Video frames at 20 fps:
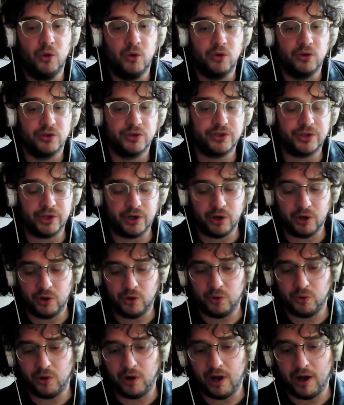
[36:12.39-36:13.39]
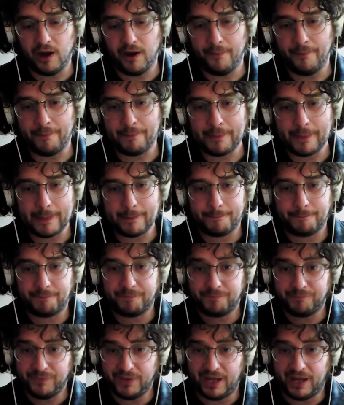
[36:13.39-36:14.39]
So um,
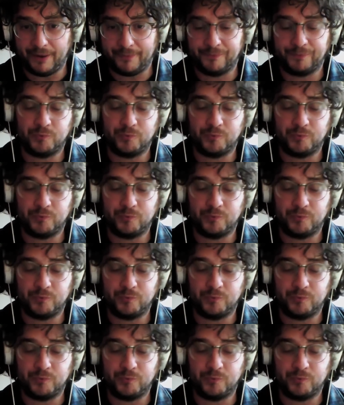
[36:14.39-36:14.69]
yeah,